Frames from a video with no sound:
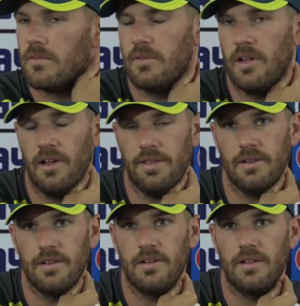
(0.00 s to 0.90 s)
No, I
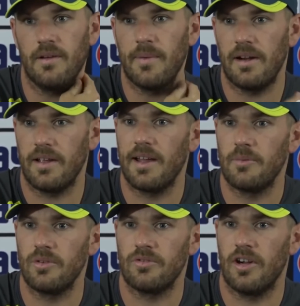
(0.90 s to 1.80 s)
think the amount of
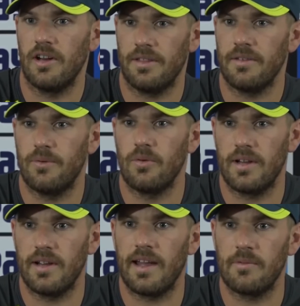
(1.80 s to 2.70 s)
games is right. I think
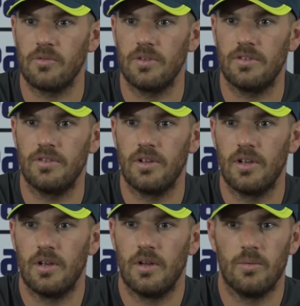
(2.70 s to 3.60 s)
14 games was
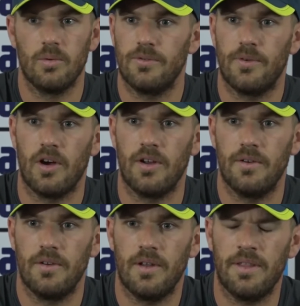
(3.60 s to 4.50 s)
fine.
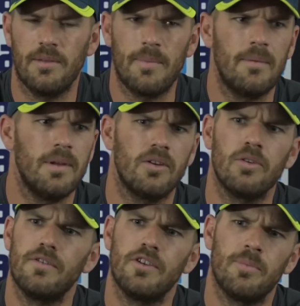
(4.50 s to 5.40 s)
I think maybe it
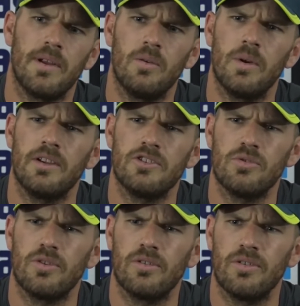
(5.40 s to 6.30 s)
could have just been a week
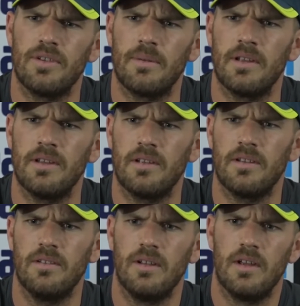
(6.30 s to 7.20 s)
shorter or something. You
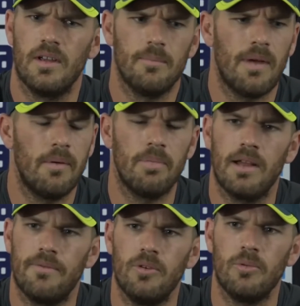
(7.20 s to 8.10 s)
can maybe
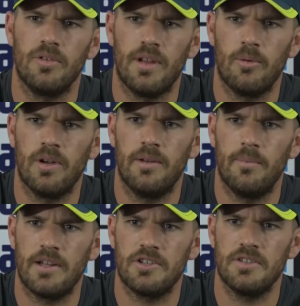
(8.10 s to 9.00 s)
play a few more double head
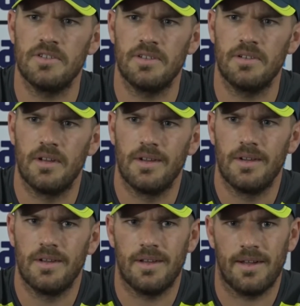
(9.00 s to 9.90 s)
matches, and
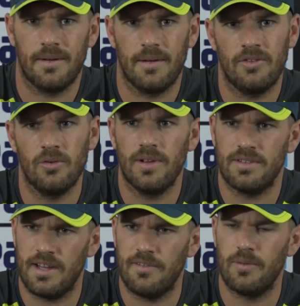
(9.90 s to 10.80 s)
it's
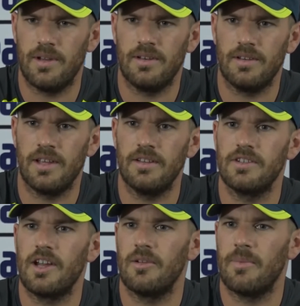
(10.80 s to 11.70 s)
always tough when kids
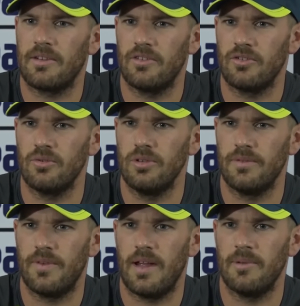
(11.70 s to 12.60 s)
are going back to school
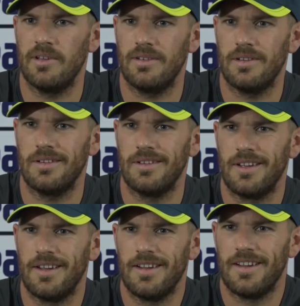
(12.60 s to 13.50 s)
and families are
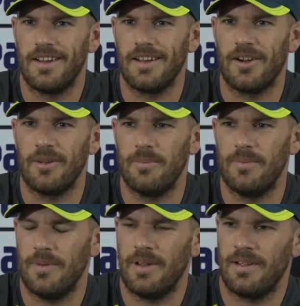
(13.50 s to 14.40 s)

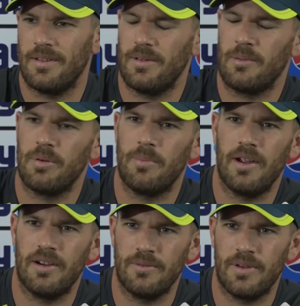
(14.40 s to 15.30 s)

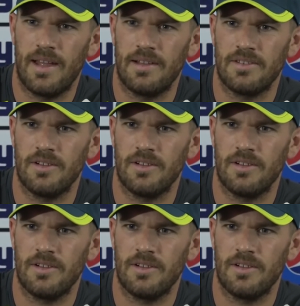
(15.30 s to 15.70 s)
preparing for that.